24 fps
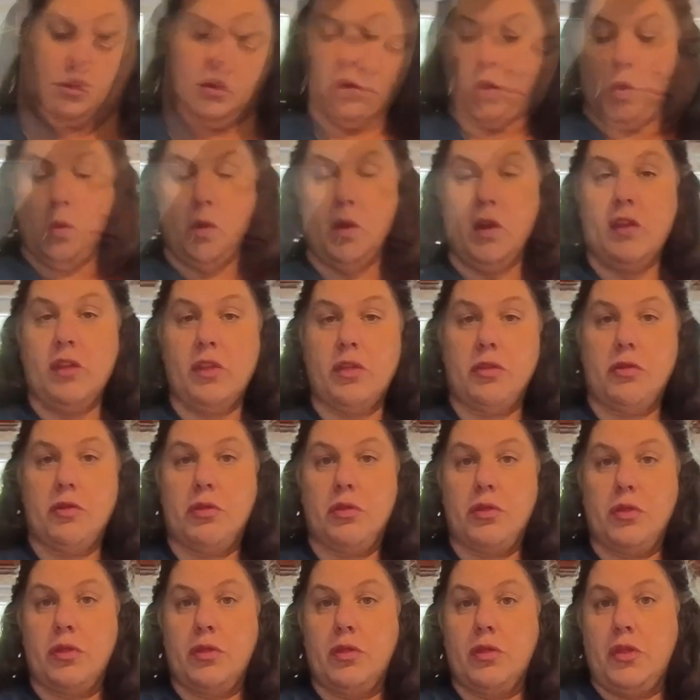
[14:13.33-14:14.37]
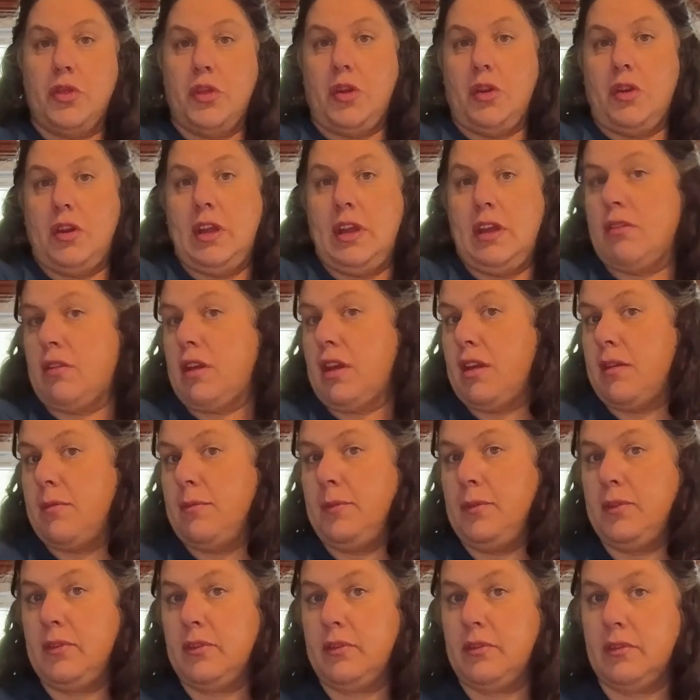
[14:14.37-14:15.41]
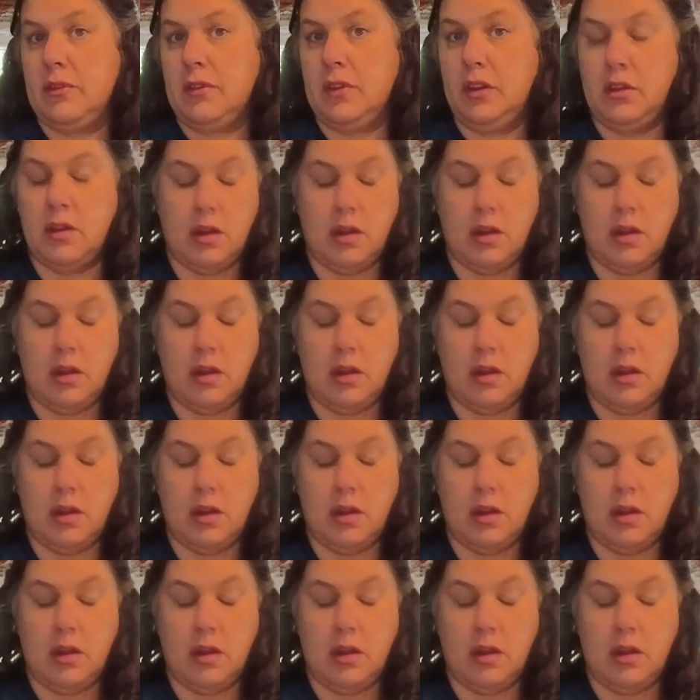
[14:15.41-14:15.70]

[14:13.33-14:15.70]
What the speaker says: Or 30 grams,